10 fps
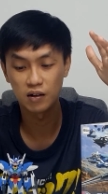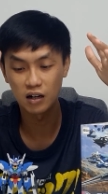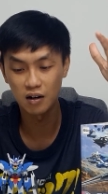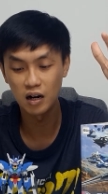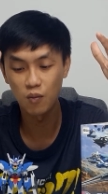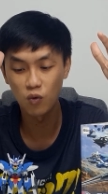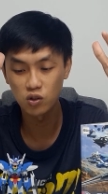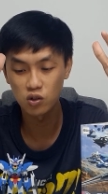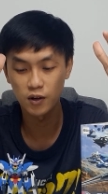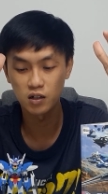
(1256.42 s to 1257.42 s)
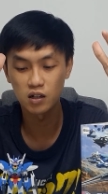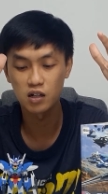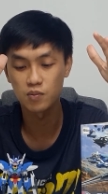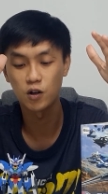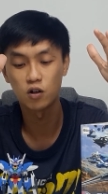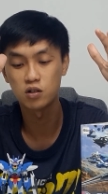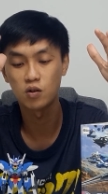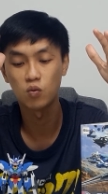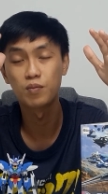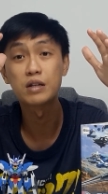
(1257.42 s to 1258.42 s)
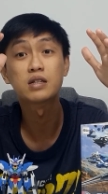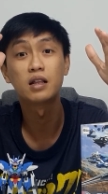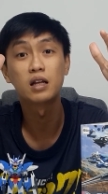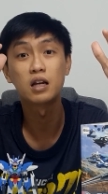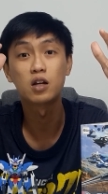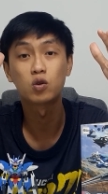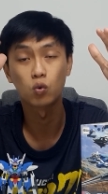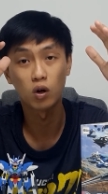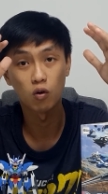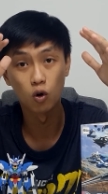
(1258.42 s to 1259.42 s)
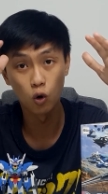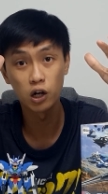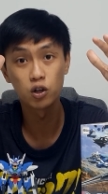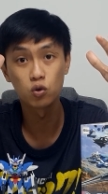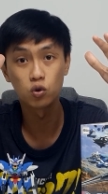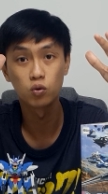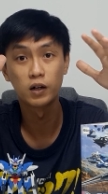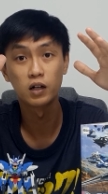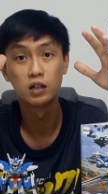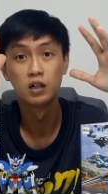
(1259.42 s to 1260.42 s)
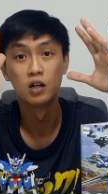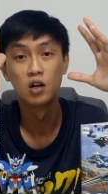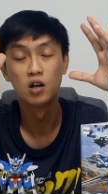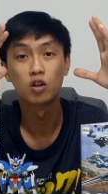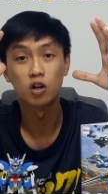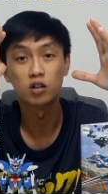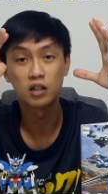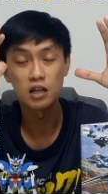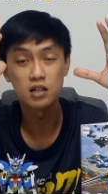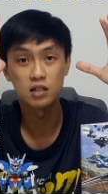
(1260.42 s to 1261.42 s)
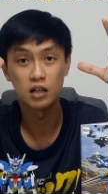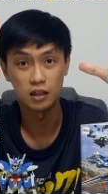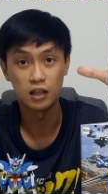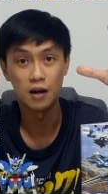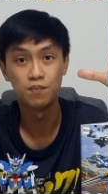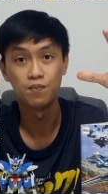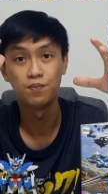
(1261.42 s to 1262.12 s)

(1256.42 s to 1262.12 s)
Gundam, what's so special is because we'll be sending it to our local YouTuber, Noctis Gundam.